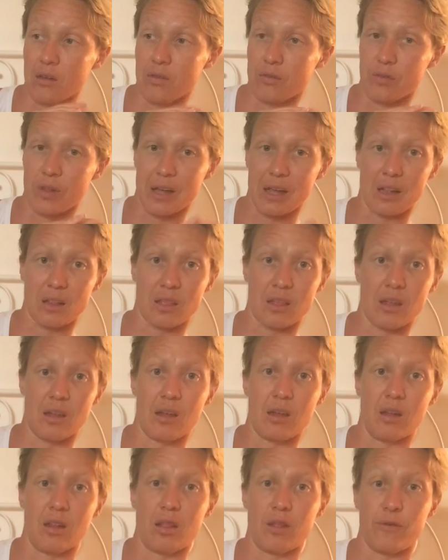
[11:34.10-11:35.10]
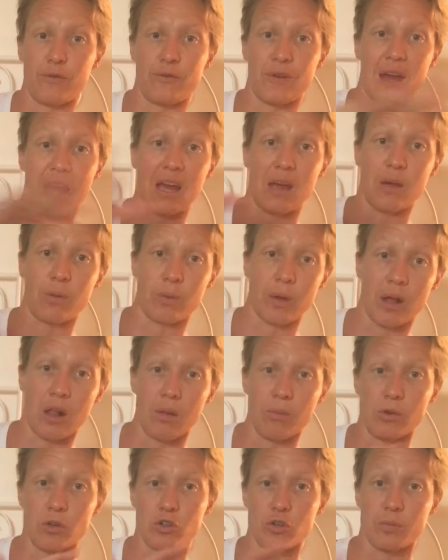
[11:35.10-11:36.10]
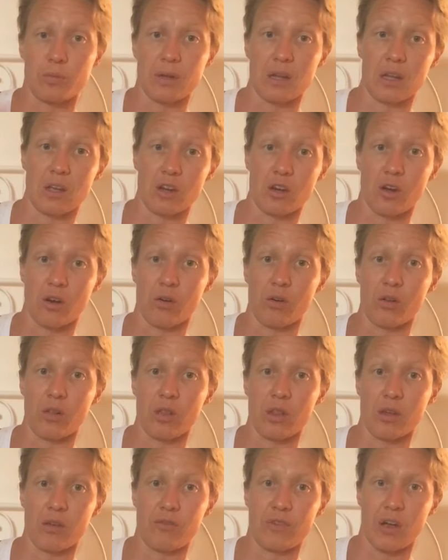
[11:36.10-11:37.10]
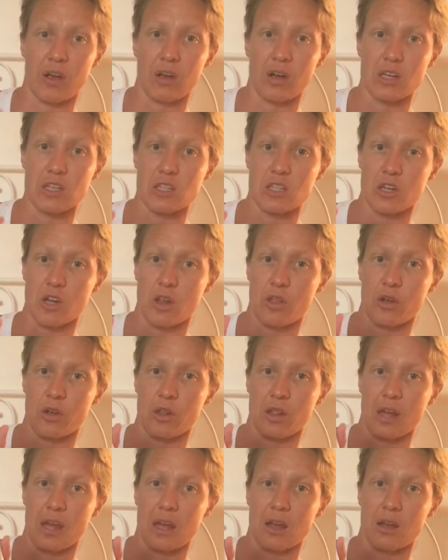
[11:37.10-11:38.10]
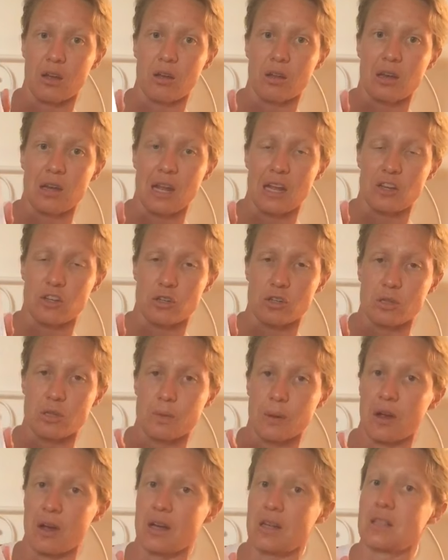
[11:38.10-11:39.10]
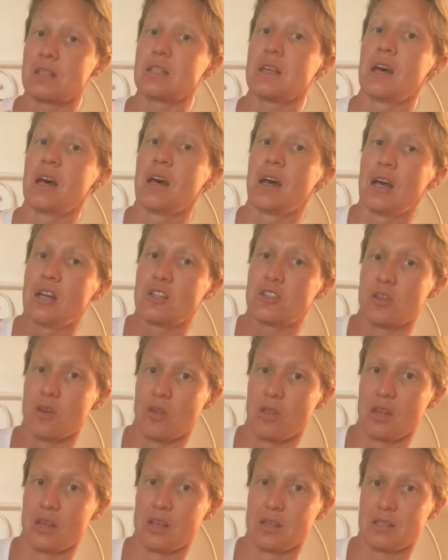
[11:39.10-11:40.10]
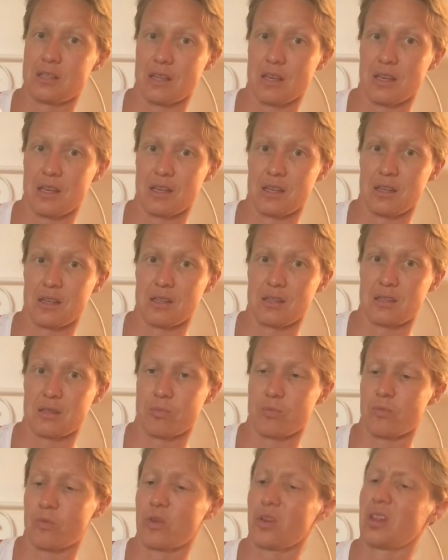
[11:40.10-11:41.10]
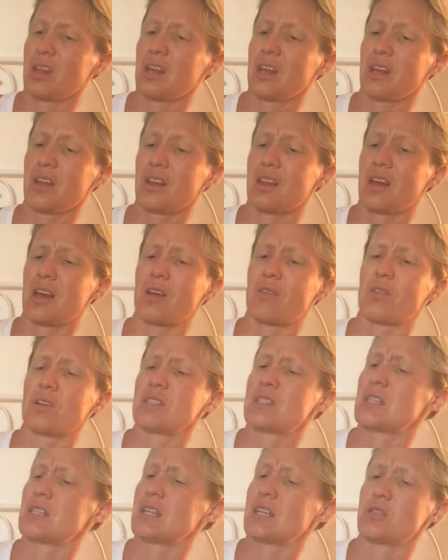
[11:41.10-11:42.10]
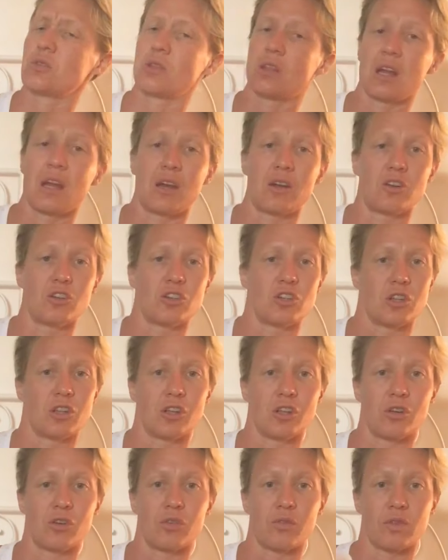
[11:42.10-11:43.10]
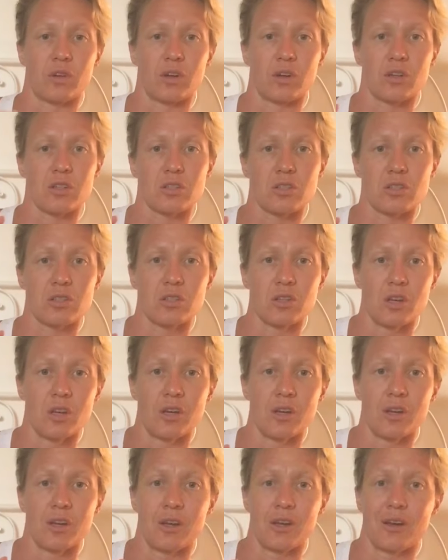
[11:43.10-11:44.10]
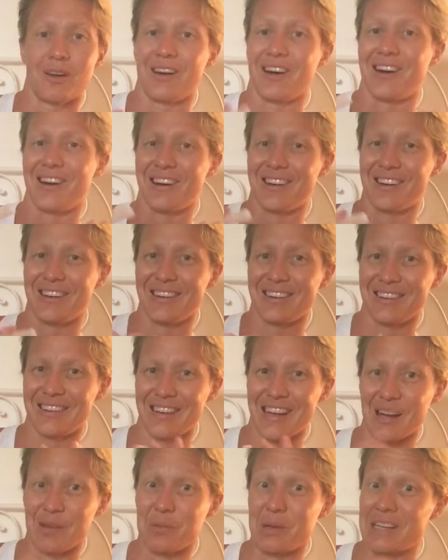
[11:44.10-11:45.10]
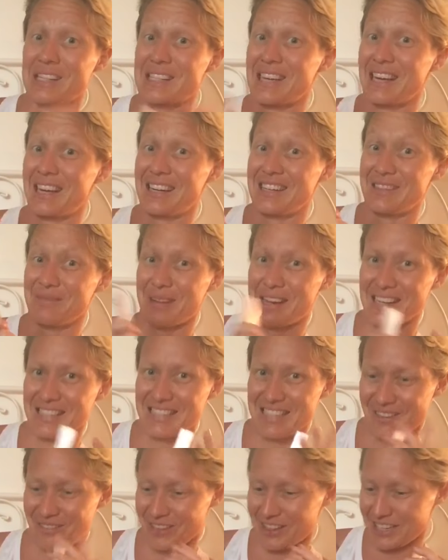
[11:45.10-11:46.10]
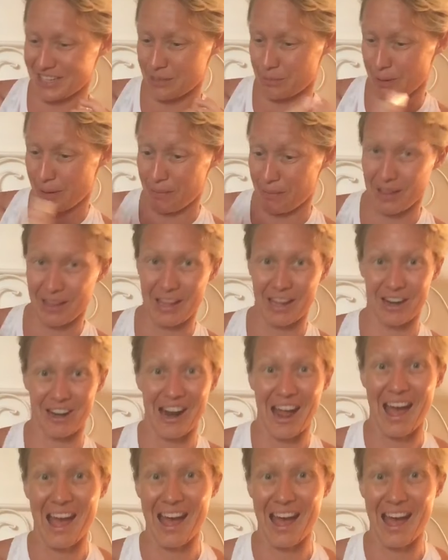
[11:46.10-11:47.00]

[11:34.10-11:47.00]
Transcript: like the fae realm, which would be, you know, the fairies and other like nature spirits. So this is really like resonates with the energy of the universe. I'm excited to meditate with this baby later.